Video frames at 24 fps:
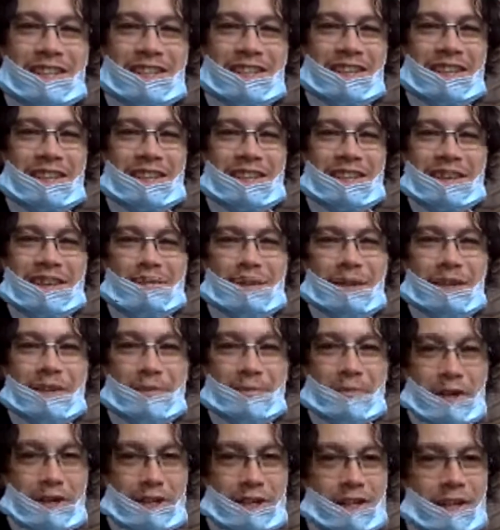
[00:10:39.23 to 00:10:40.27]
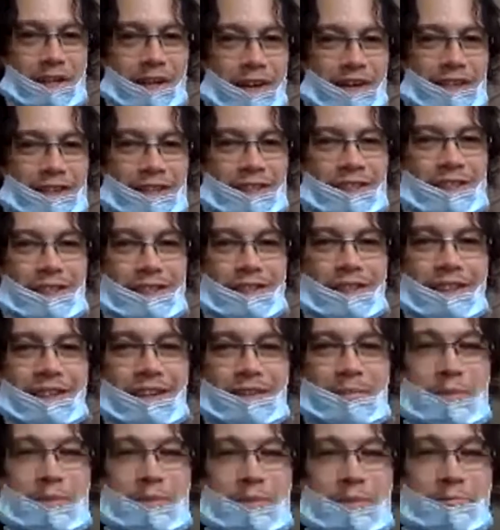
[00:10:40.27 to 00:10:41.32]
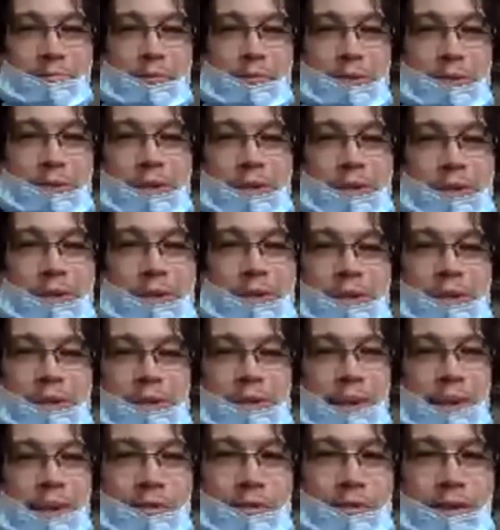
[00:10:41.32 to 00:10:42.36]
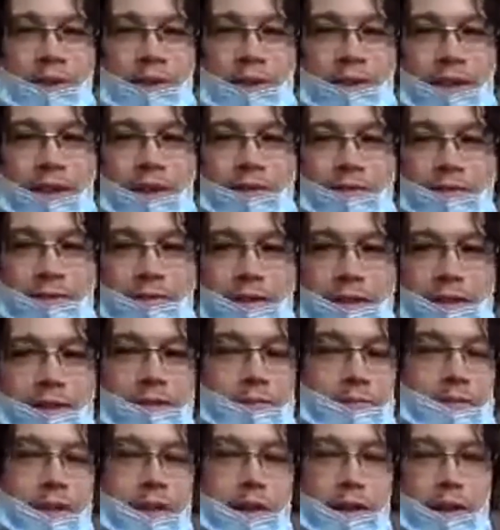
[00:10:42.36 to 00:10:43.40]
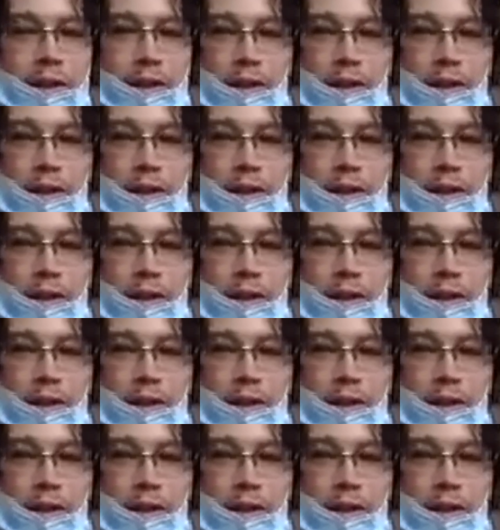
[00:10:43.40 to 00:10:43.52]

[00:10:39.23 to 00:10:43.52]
It's unlimited, but you're still going to pay for it. It's not that one-time fee.